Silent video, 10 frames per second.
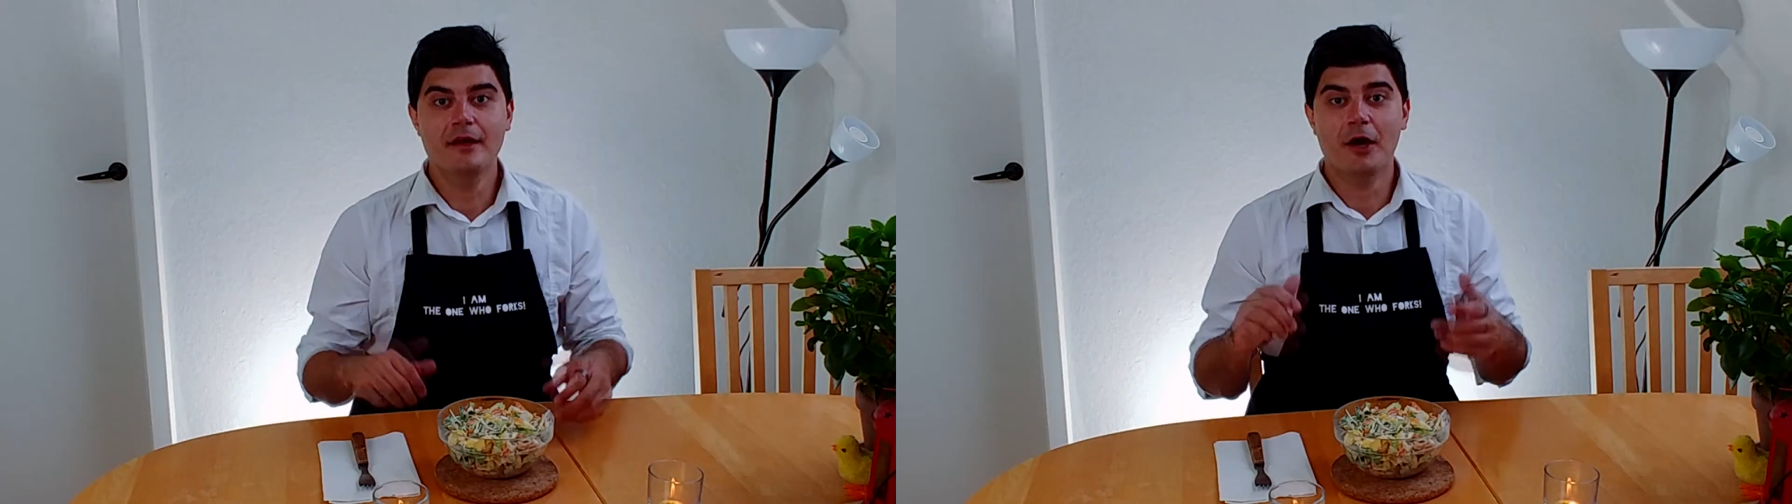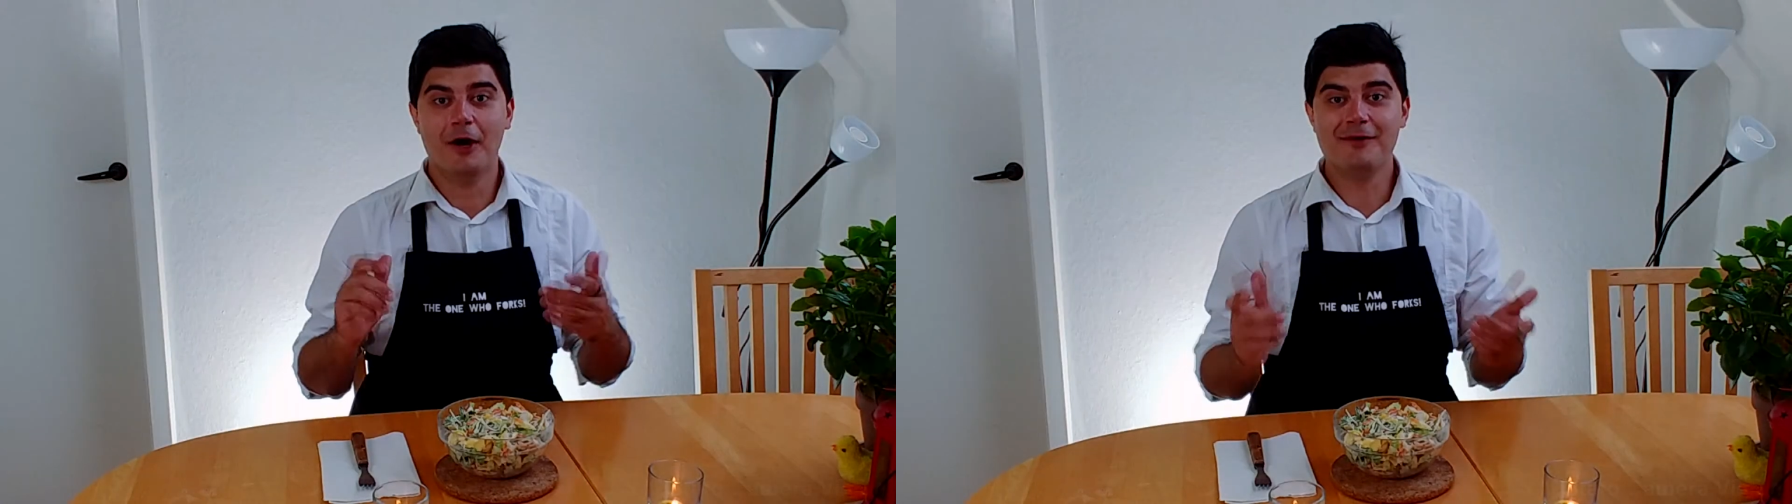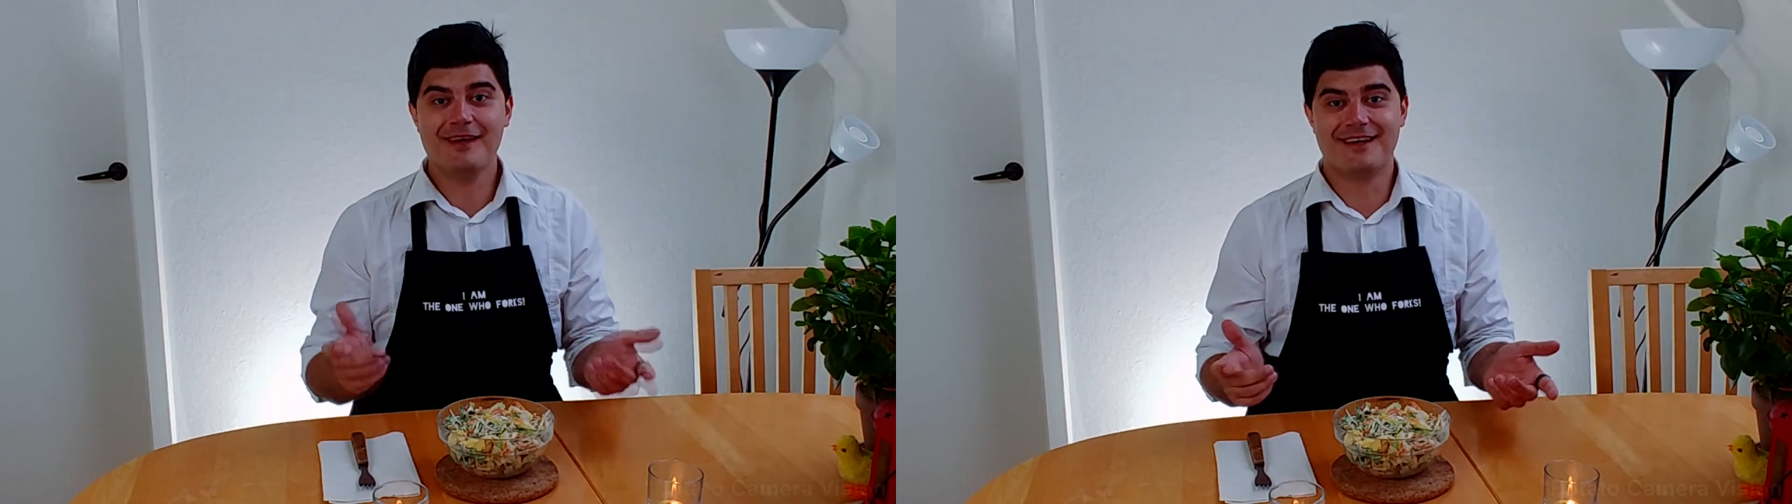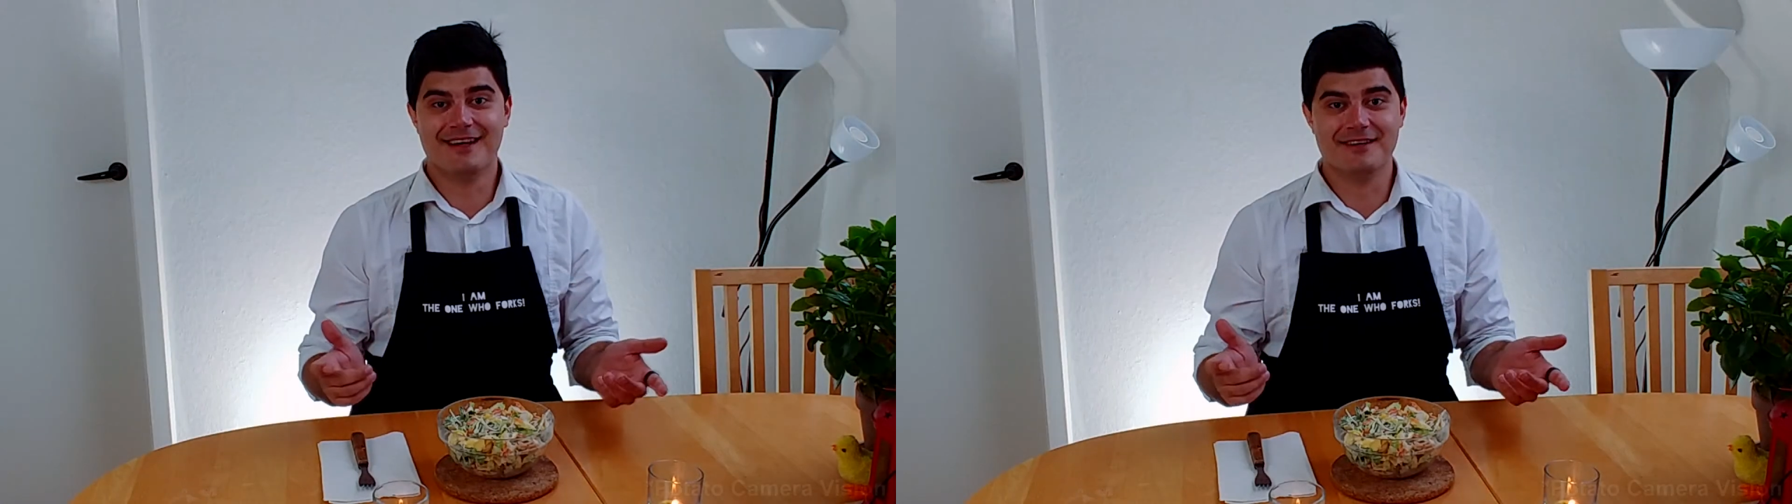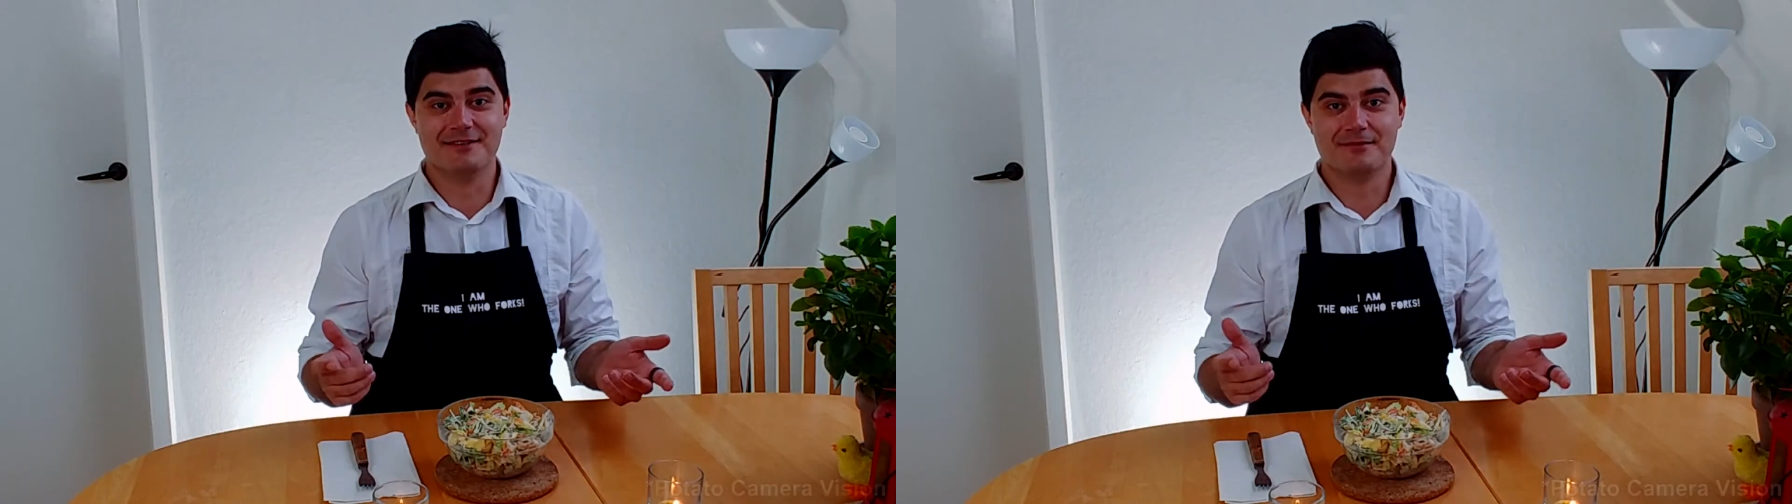Okay,
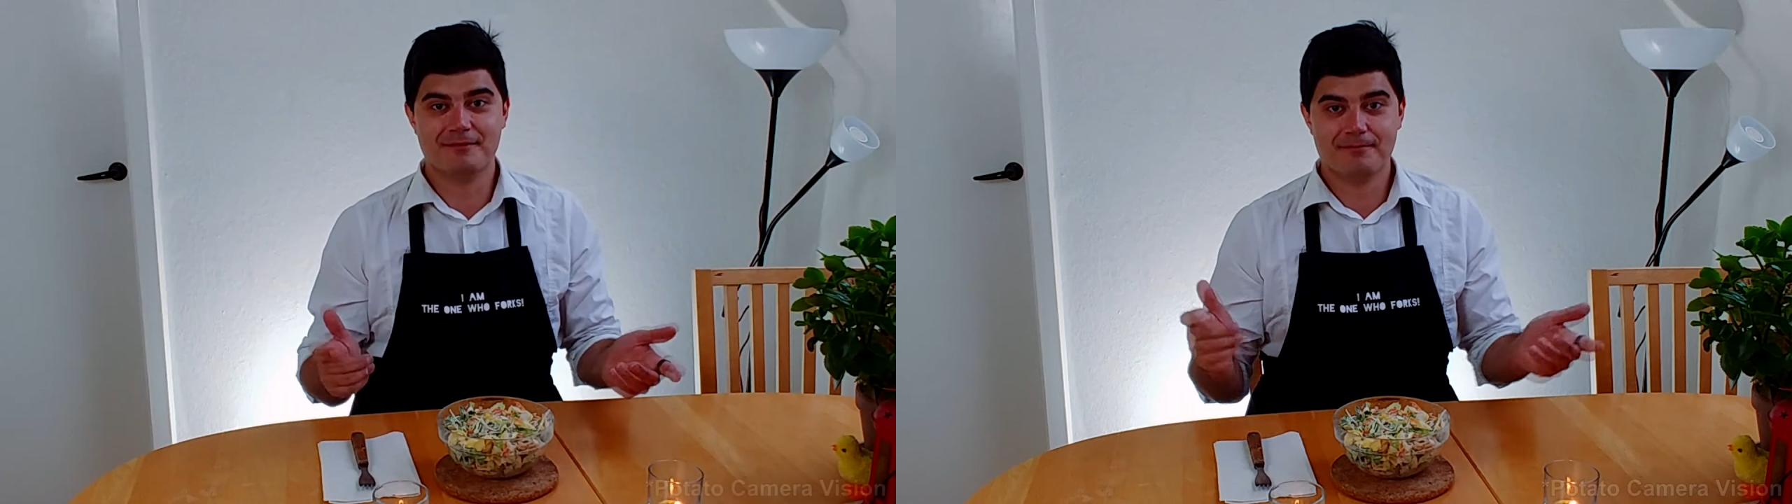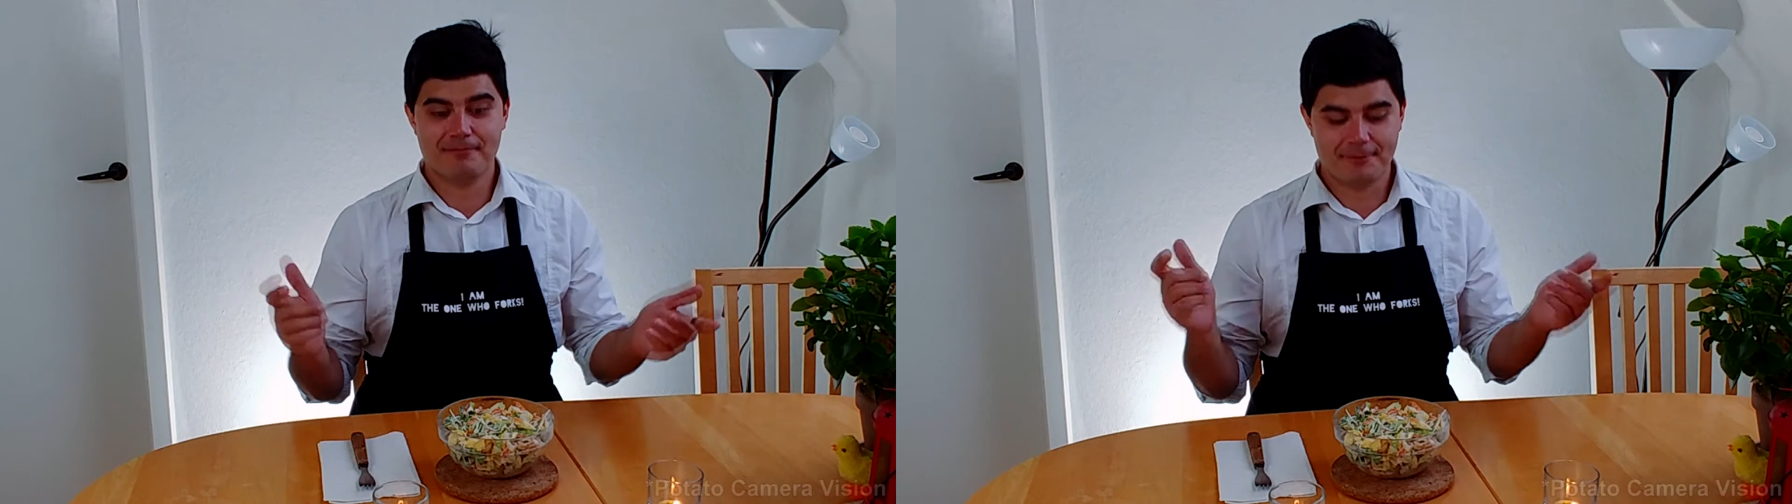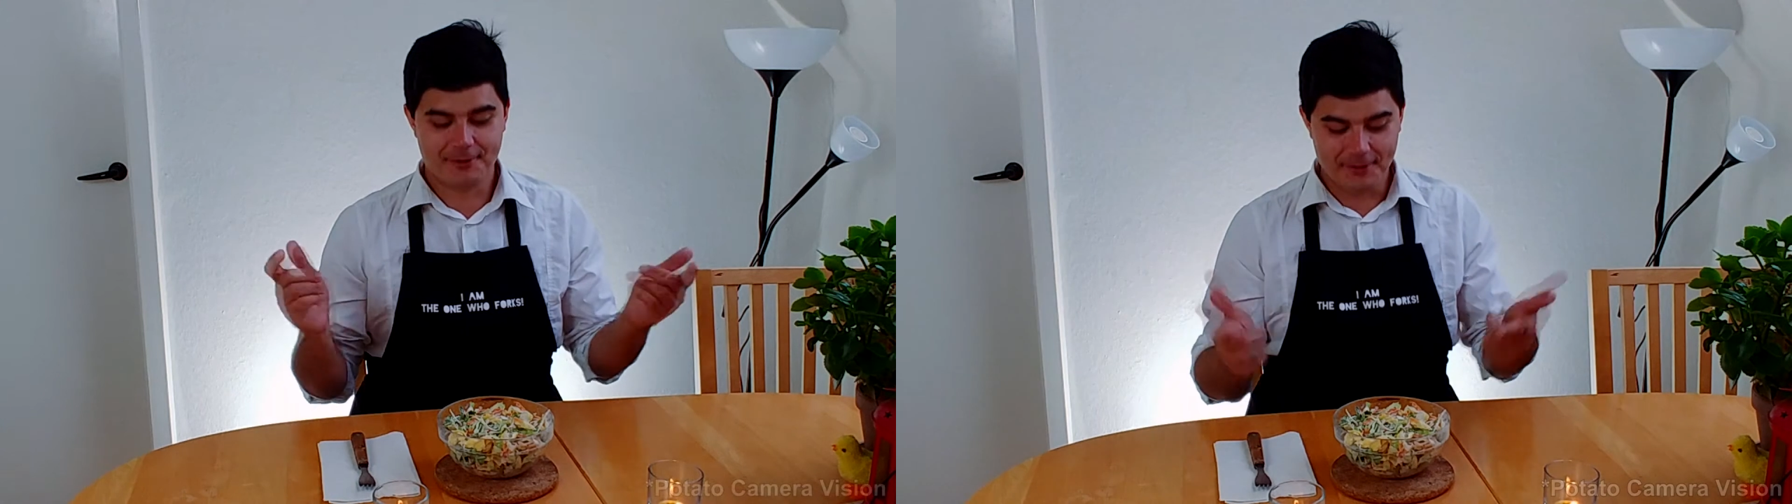guys, so